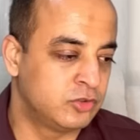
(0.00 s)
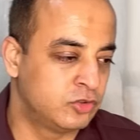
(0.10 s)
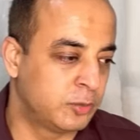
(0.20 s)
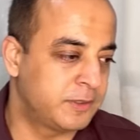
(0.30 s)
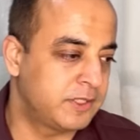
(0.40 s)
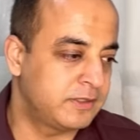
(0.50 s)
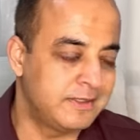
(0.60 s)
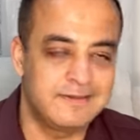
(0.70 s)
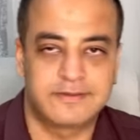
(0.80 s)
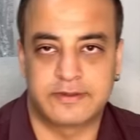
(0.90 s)
Jupiter
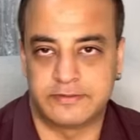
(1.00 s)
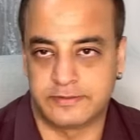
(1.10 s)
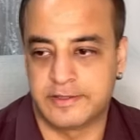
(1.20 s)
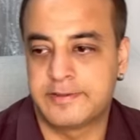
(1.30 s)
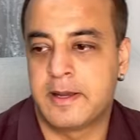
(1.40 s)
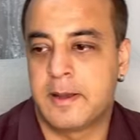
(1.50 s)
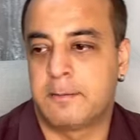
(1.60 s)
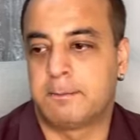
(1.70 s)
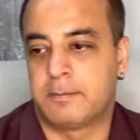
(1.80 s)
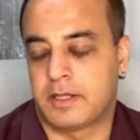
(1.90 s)
is considered
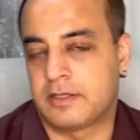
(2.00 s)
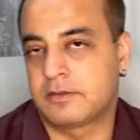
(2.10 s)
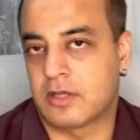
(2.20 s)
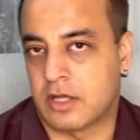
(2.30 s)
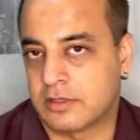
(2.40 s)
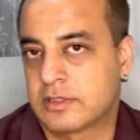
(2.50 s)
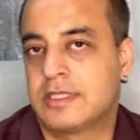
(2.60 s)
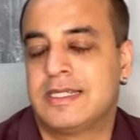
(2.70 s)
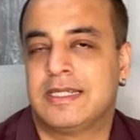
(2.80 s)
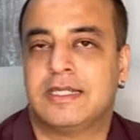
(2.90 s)
Maran Karak
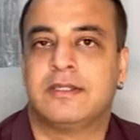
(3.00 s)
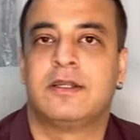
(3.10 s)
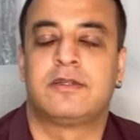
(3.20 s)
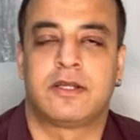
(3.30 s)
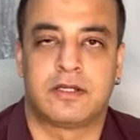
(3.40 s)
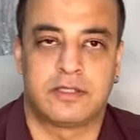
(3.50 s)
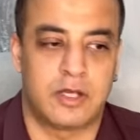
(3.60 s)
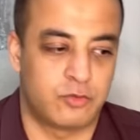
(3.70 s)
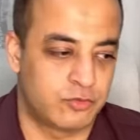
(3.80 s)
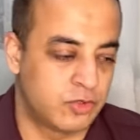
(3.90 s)
in the third
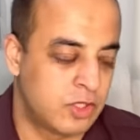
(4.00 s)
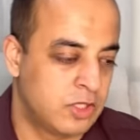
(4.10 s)
house,